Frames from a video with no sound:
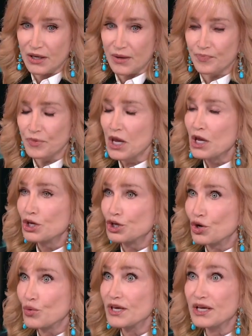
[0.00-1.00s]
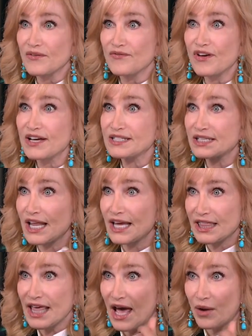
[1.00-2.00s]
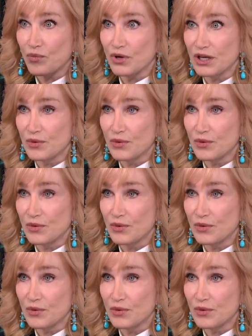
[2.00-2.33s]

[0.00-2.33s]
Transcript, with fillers: him. You know, he confessed like that when he